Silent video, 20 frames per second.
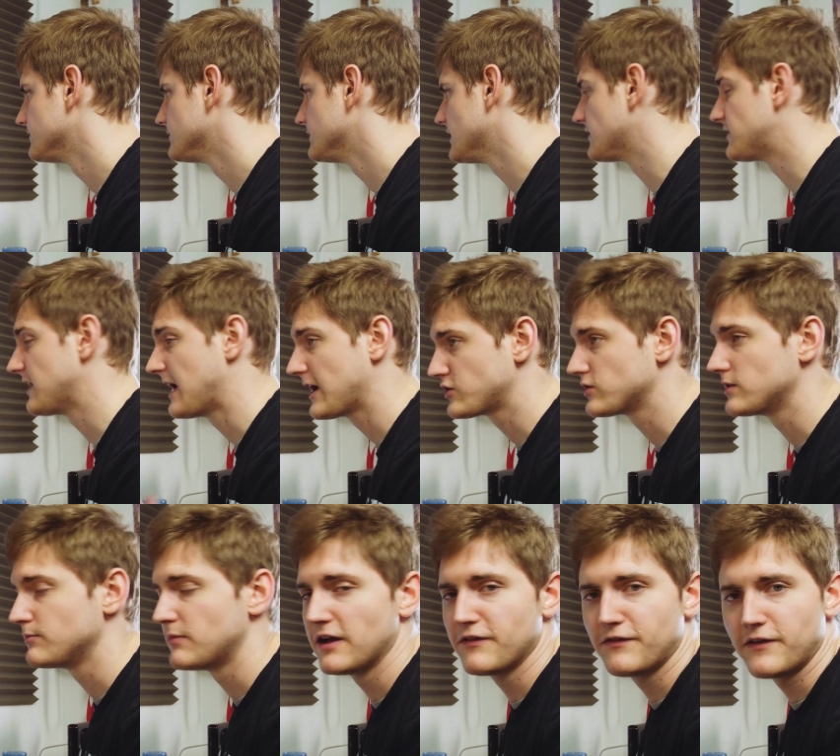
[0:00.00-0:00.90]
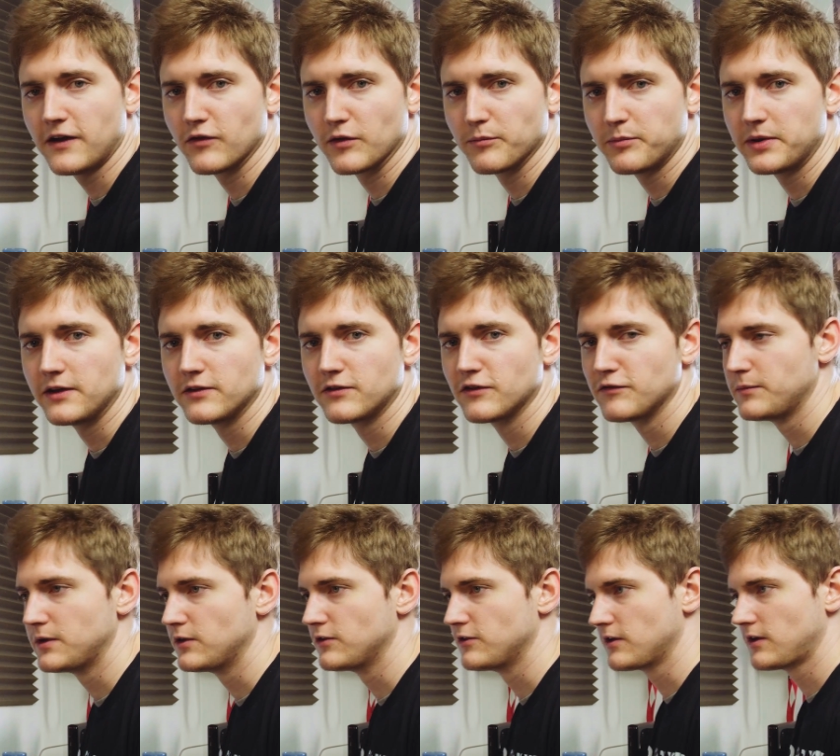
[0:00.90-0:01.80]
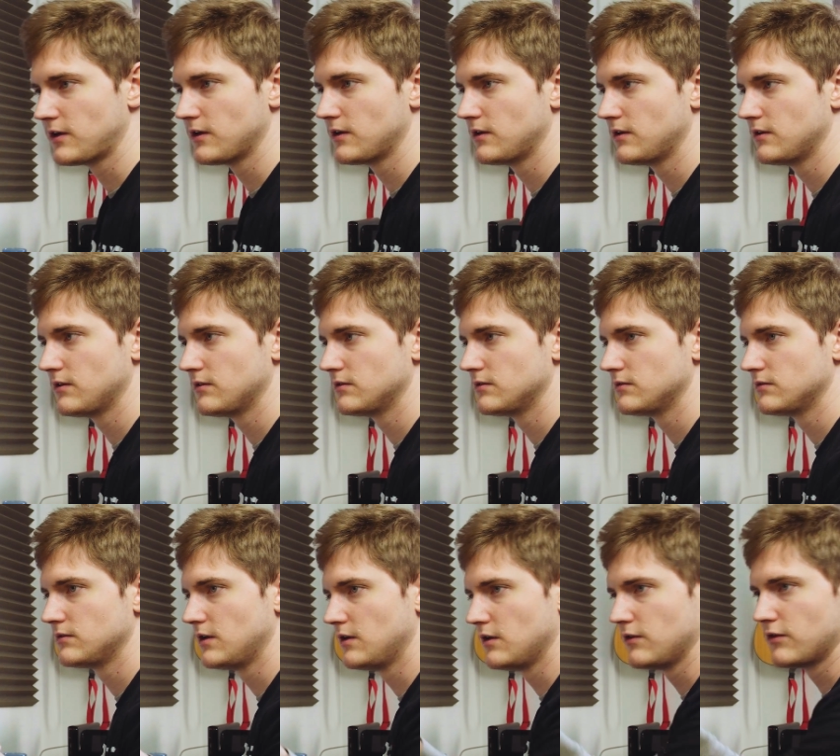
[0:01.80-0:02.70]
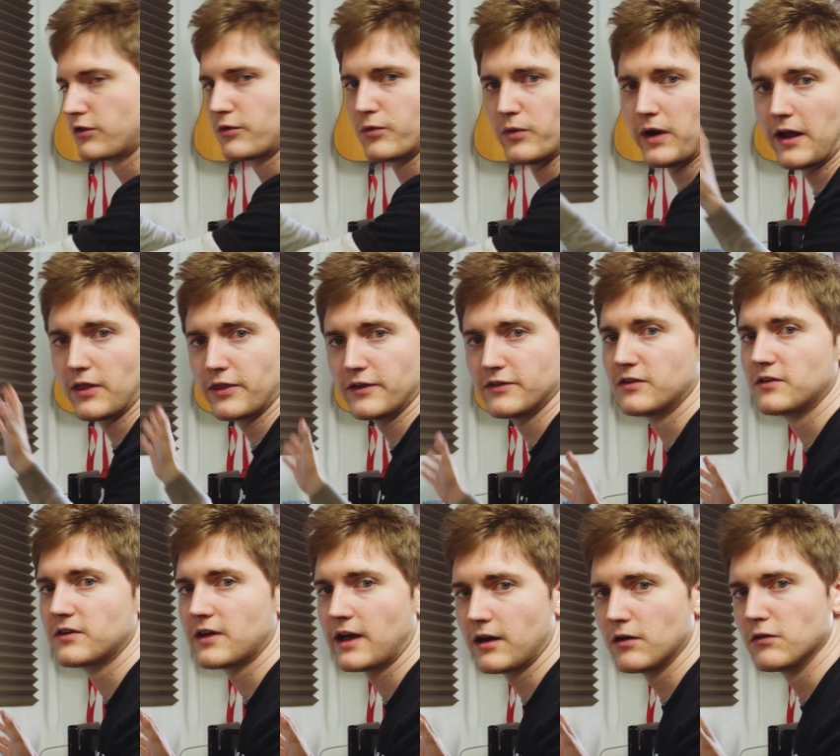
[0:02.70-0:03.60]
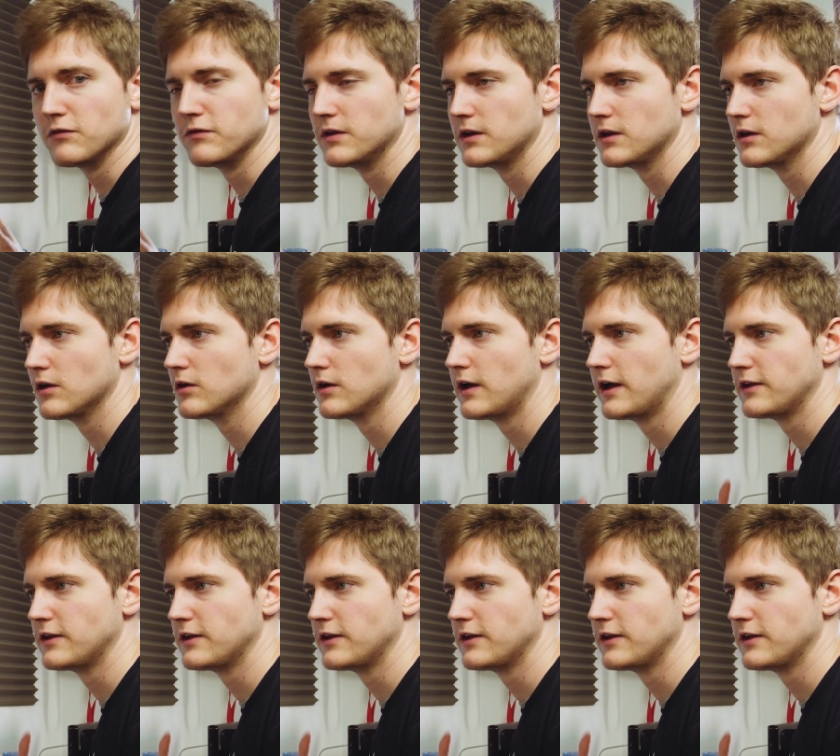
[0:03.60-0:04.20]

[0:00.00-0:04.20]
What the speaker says: It's actually my favorite piece of music throughout this entire video.